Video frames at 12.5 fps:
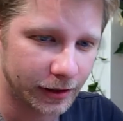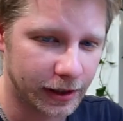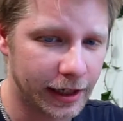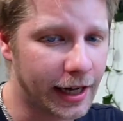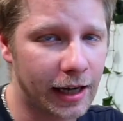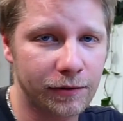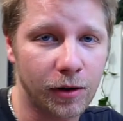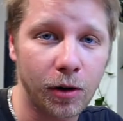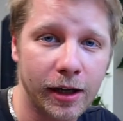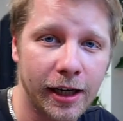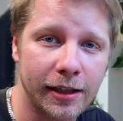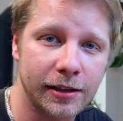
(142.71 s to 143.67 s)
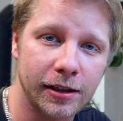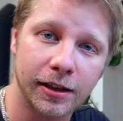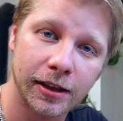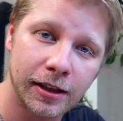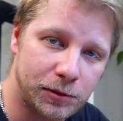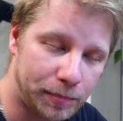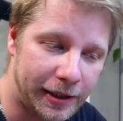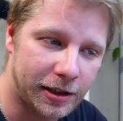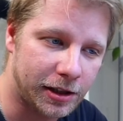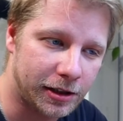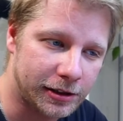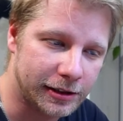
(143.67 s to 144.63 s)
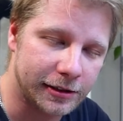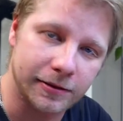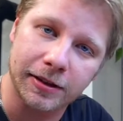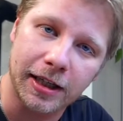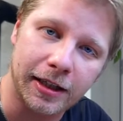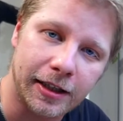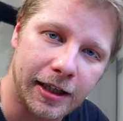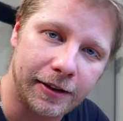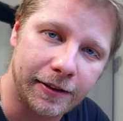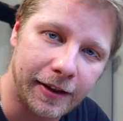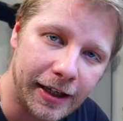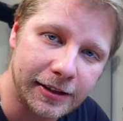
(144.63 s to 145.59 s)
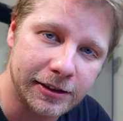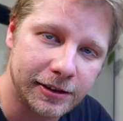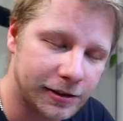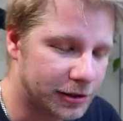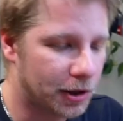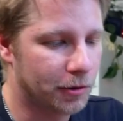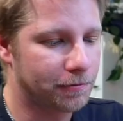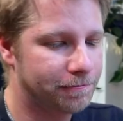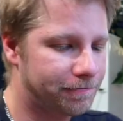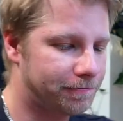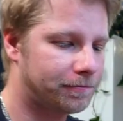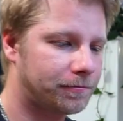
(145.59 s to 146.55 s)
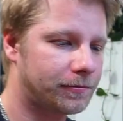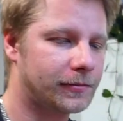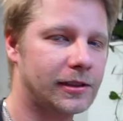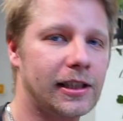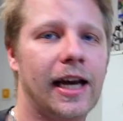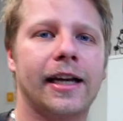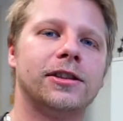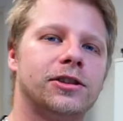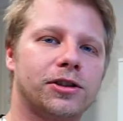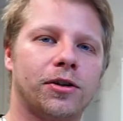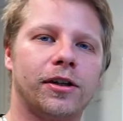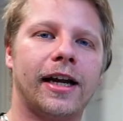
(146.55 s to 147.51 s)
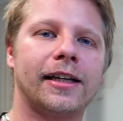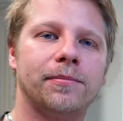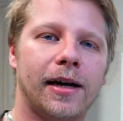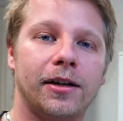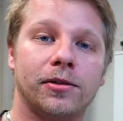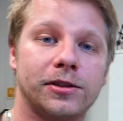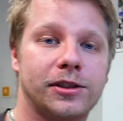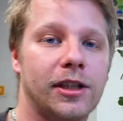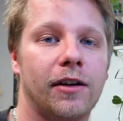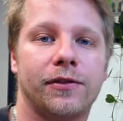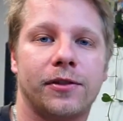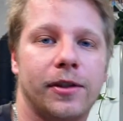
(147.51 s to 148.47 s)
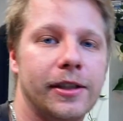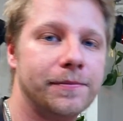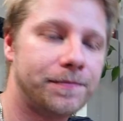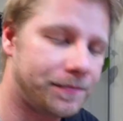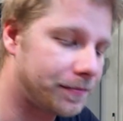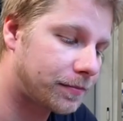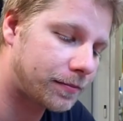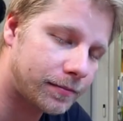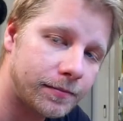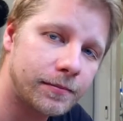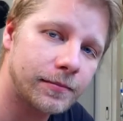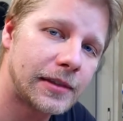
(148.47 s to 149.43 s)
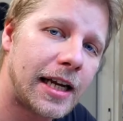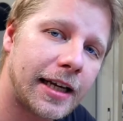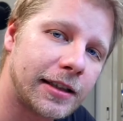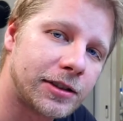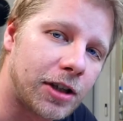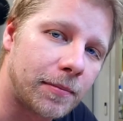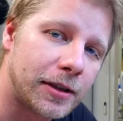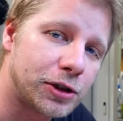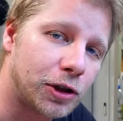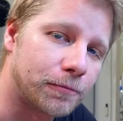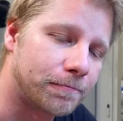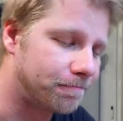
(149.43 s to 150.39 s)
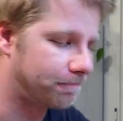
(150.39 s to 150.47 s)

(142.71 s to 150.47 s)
They have all kind of speakers and things, so I can just connect my own stuff to it, and I can start my show.